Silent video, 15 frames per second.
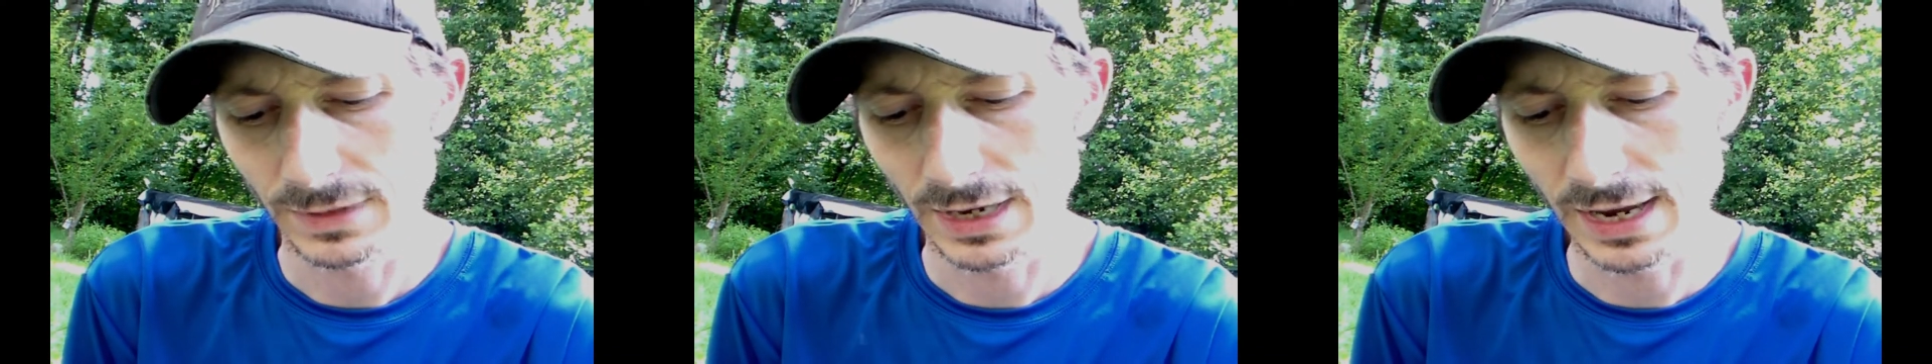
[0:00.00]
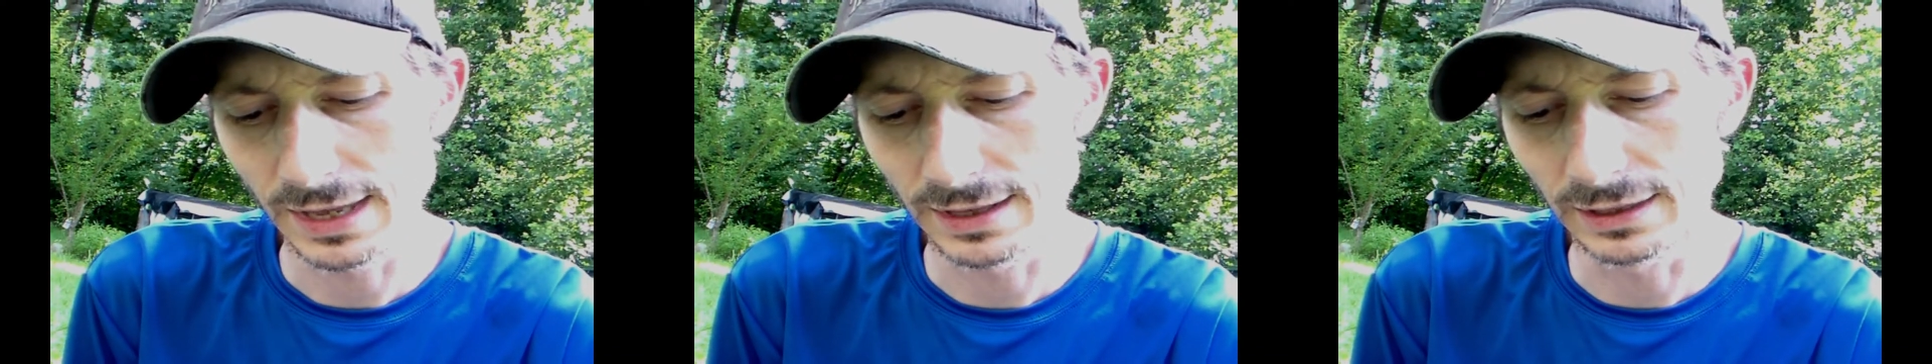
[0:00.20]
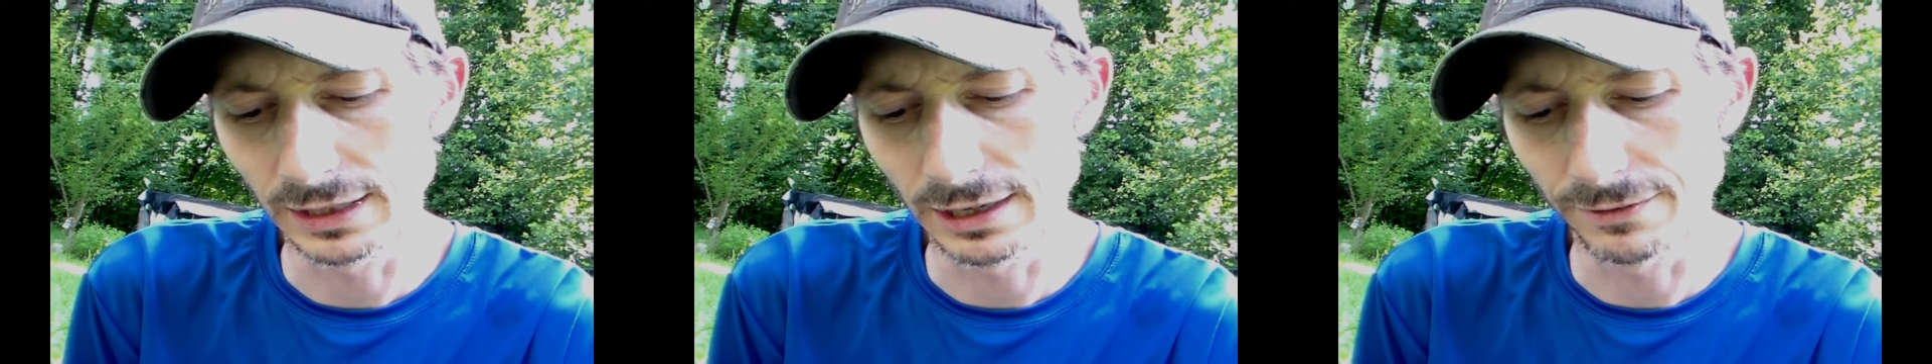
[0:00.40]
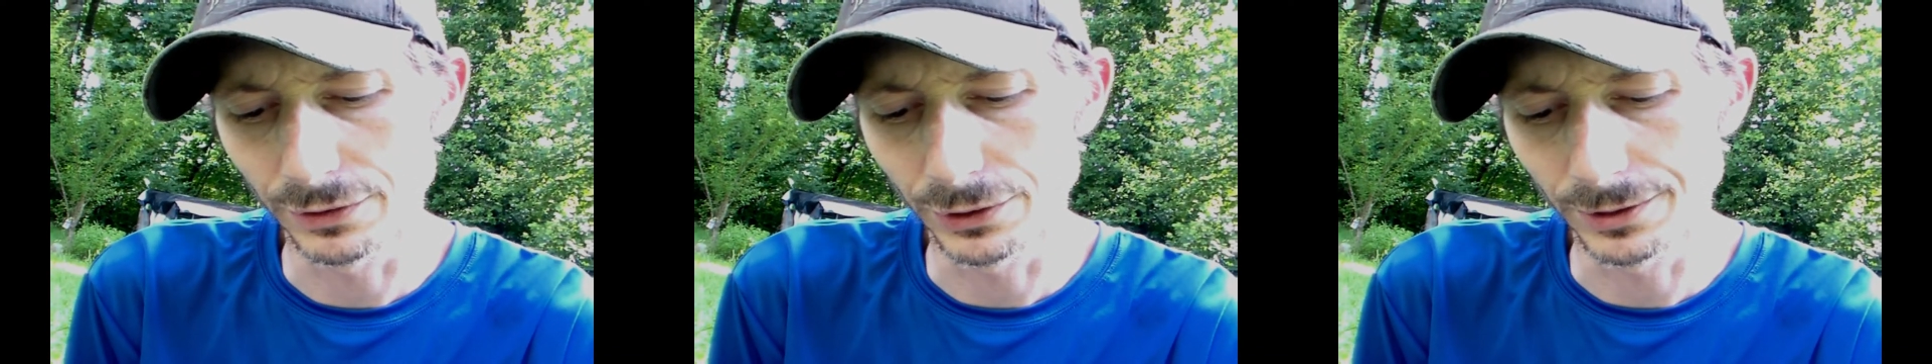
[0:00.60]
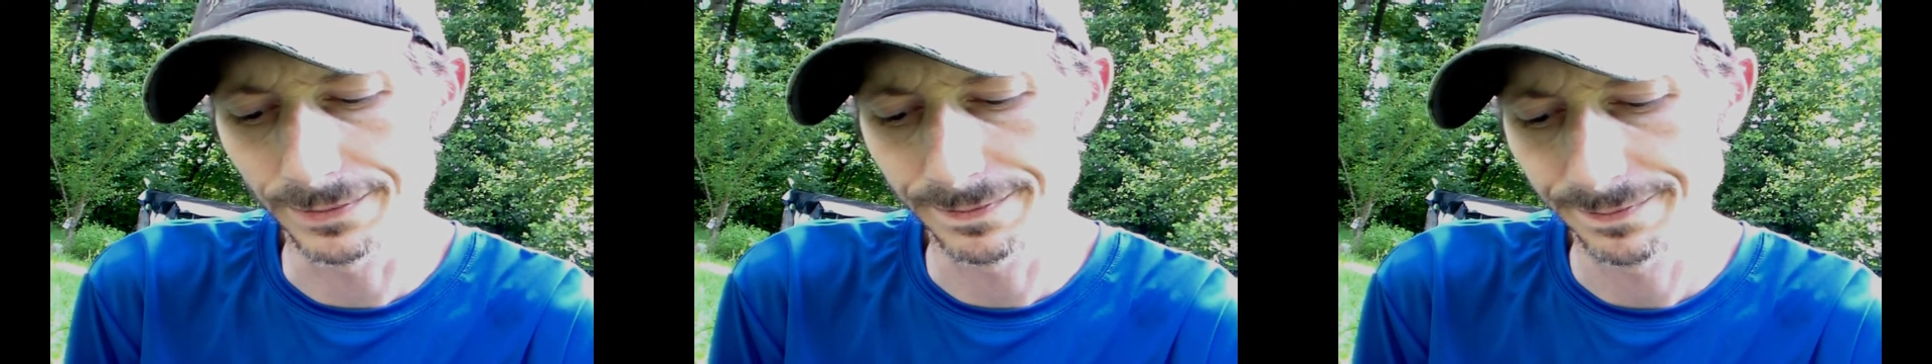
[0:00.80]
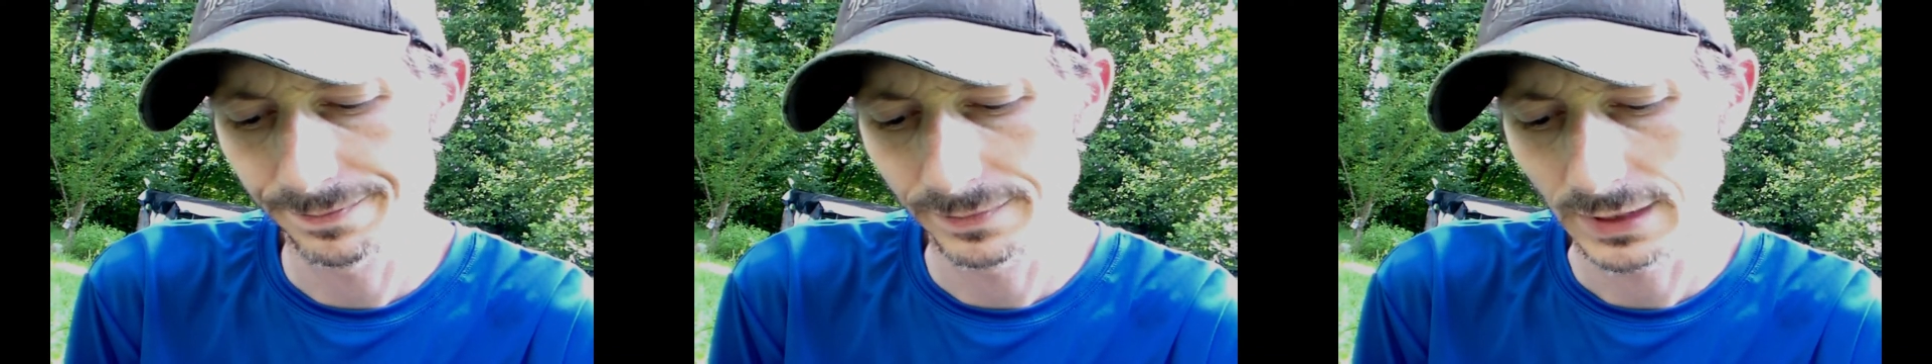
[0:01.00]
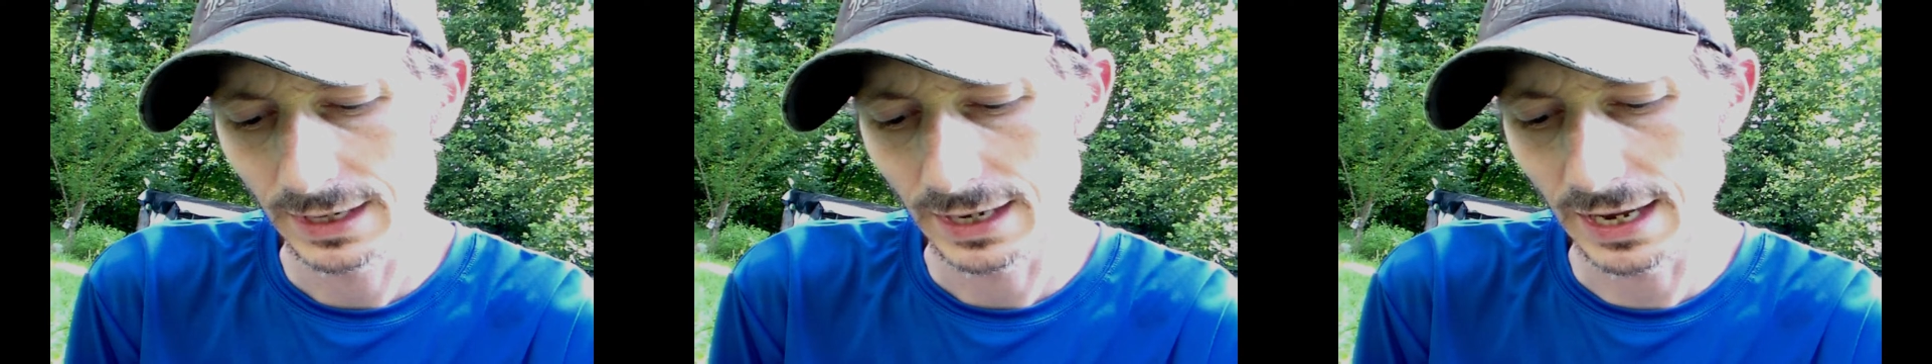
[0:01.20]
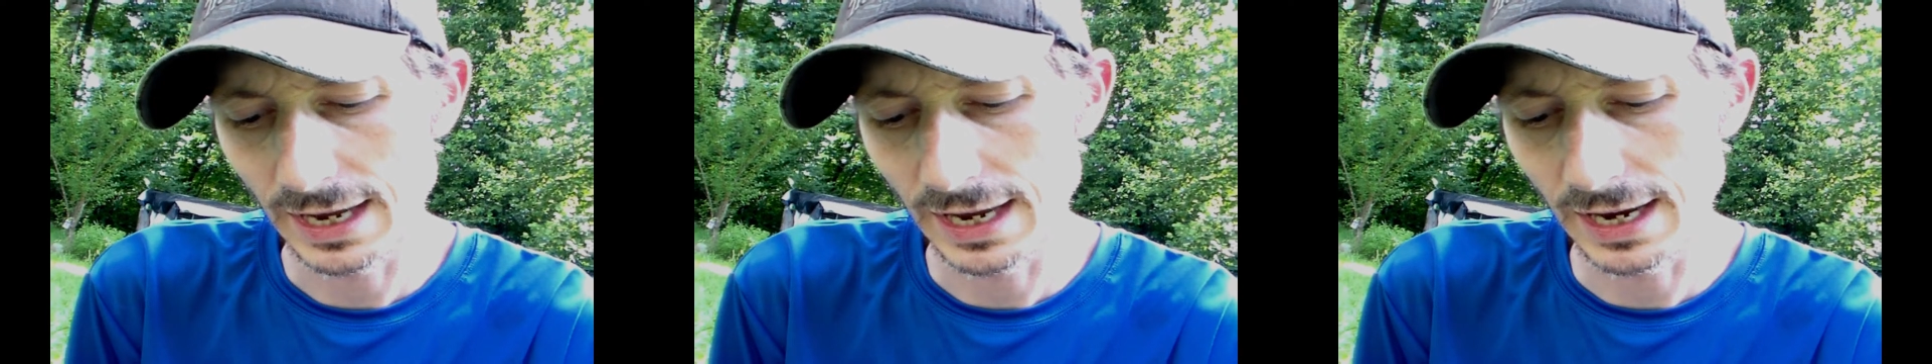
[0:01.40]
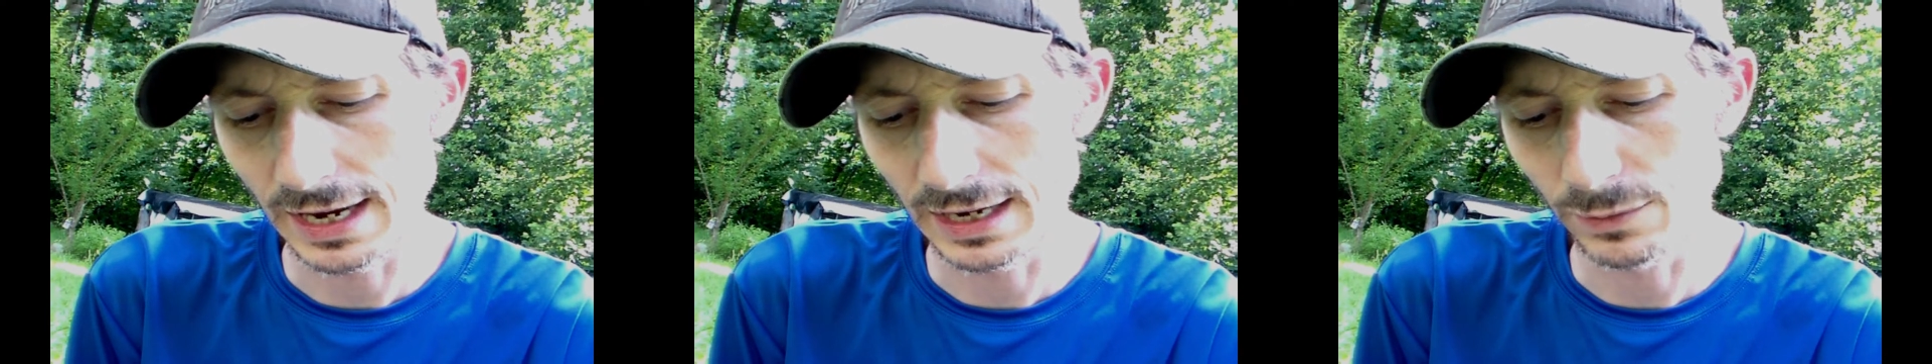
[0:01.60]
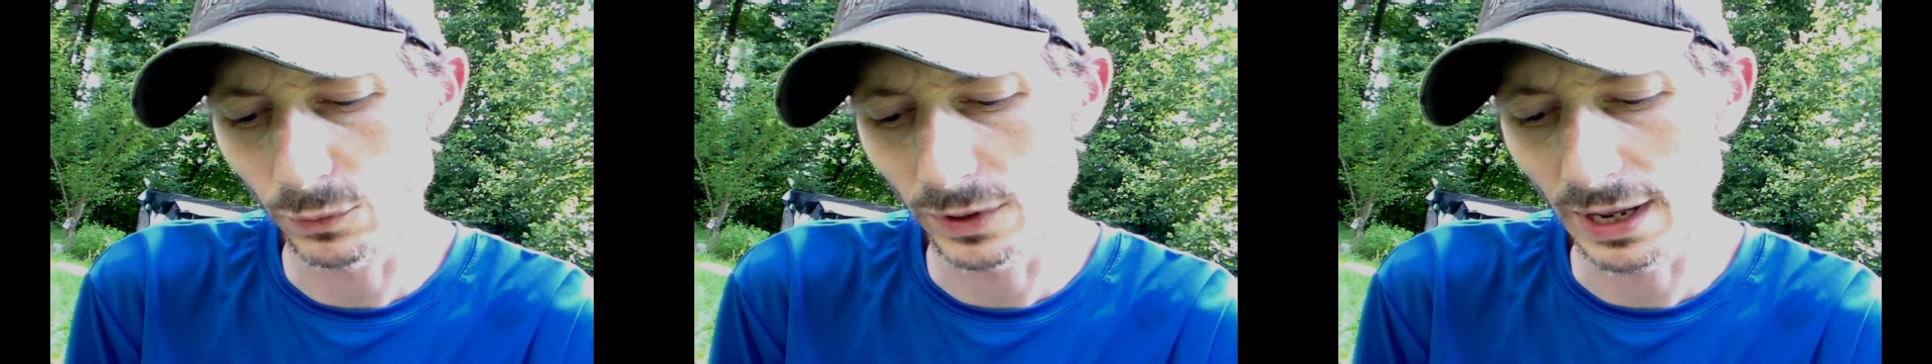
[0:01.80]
and the liver and